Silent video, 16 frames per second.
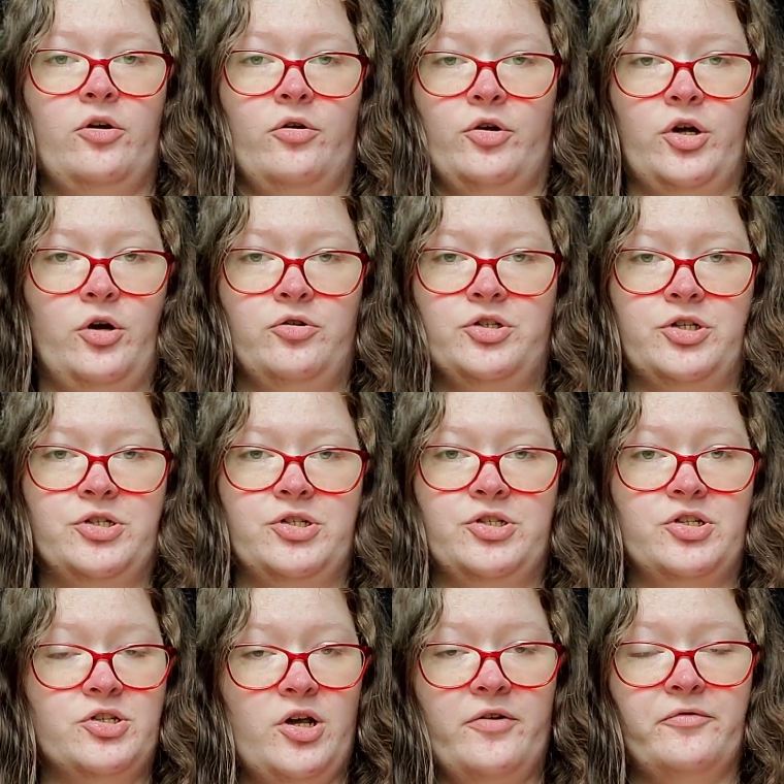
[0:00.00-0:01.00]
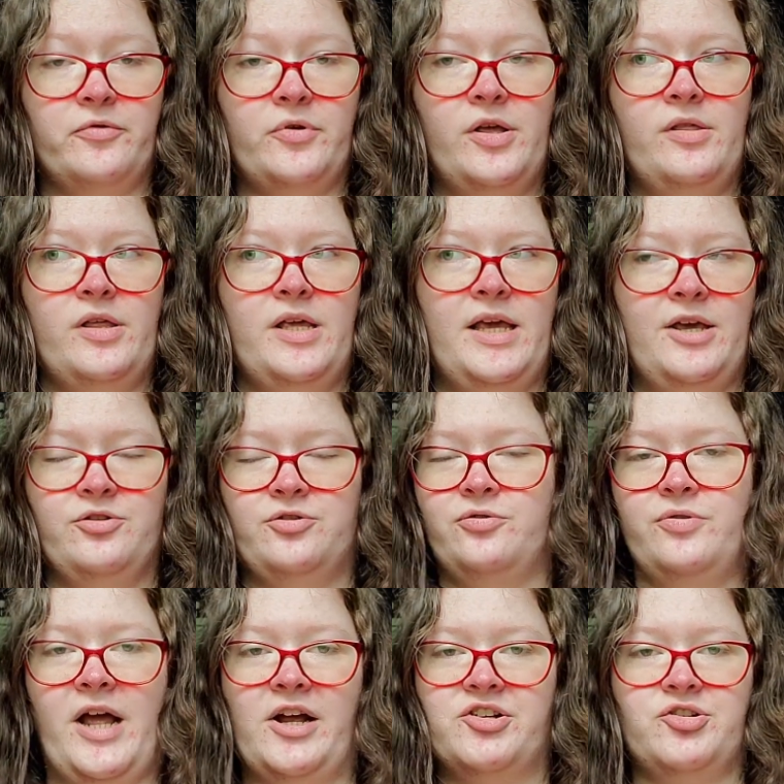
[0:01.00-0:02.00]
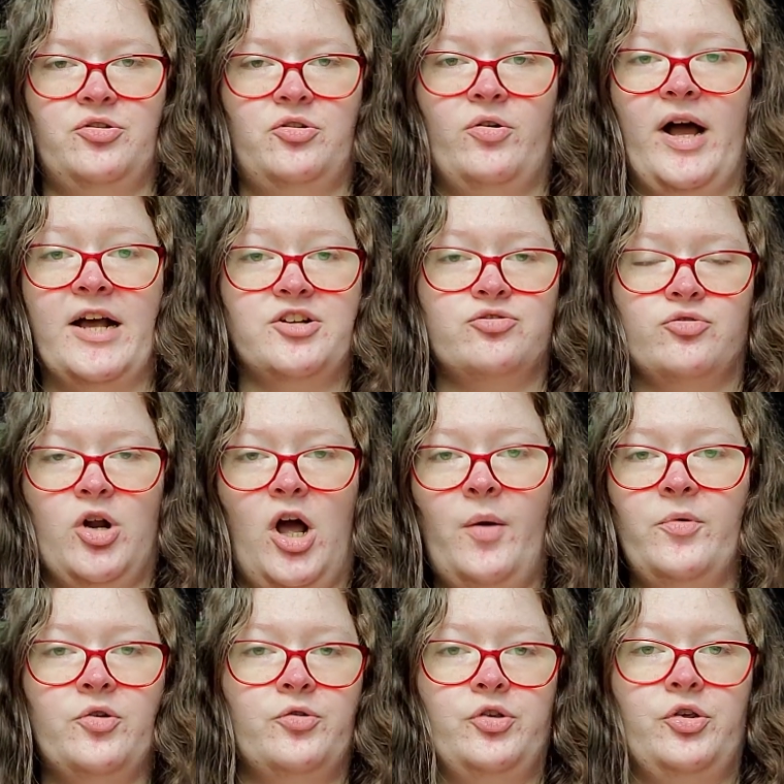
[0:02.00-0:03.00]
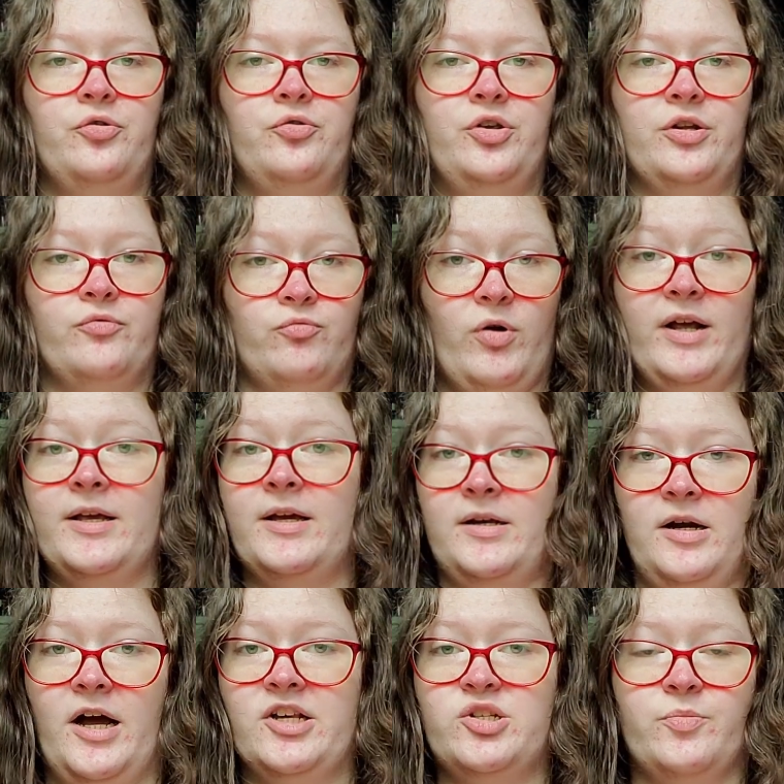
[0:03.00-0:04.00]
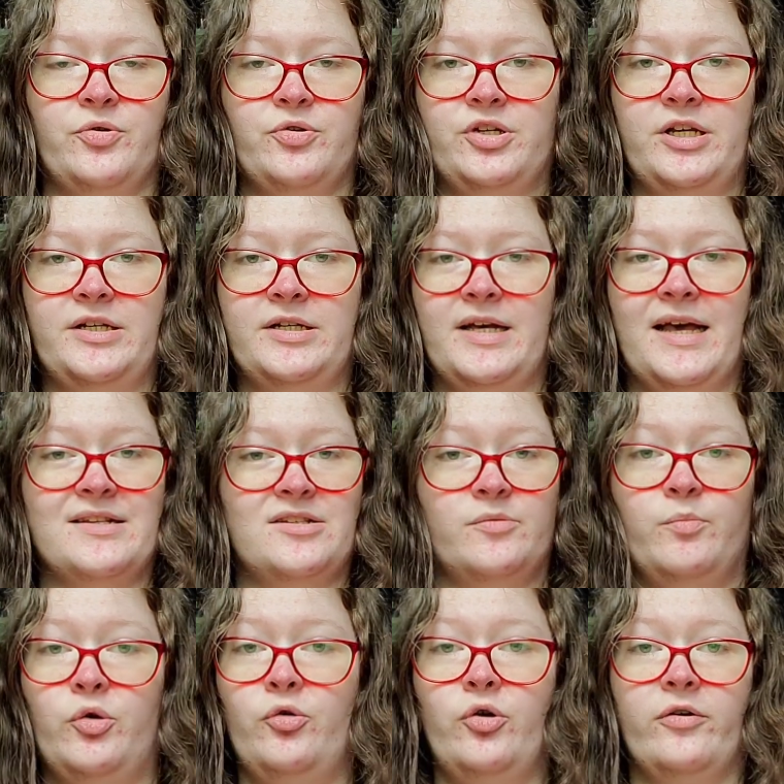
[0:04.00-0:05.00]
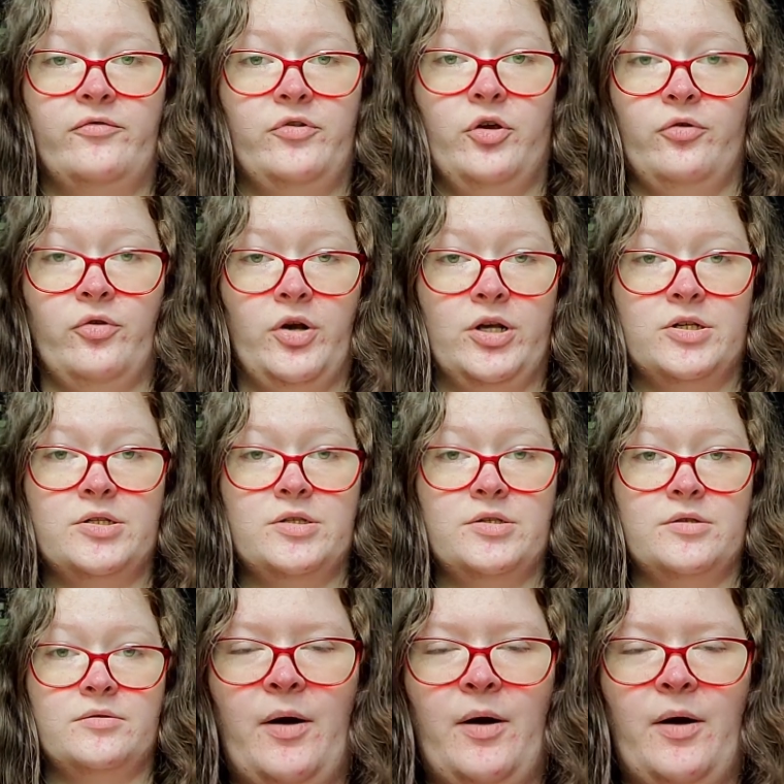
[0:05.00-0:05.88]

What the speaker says: Karkoschka's discovery, the International Astronomical Union recognized Perdita as a moon of Uranus.